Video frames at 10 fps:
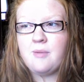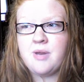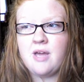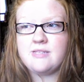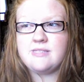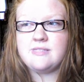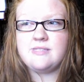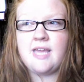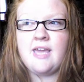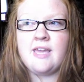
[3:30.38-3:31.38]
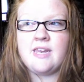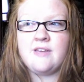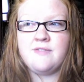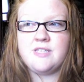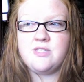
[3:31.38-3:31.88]
not saying any
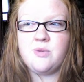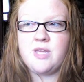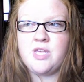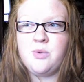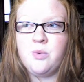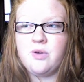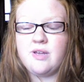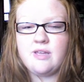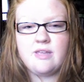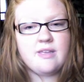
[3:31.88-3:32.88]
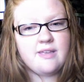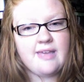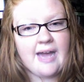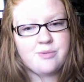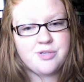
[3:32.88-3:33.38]
of this so that you will
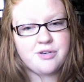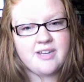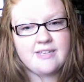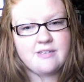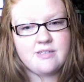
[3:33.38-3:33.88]
counter it.